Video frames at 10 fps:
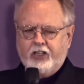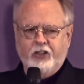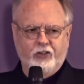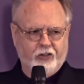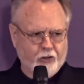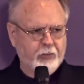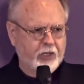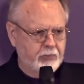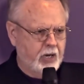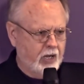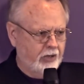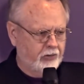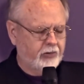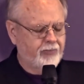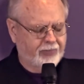Consider me
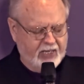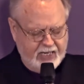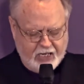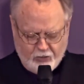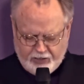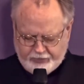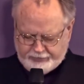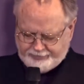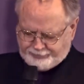admonished. However,